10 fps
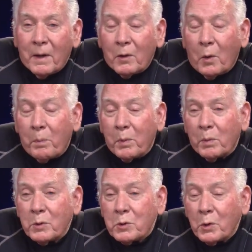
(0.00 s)
I hope
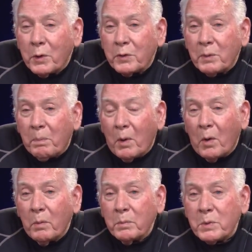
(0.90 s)
you enjoyed the
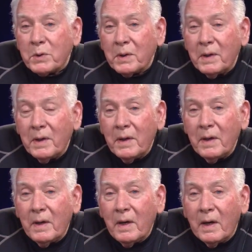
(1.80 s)
poems,
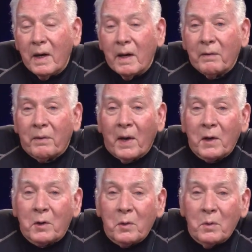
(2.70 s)
and
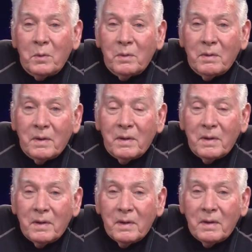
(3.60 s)
thank you
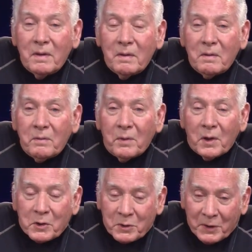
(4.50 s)
for
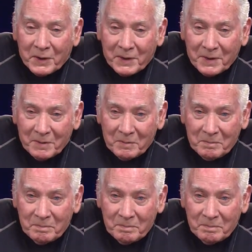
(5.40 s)
listening.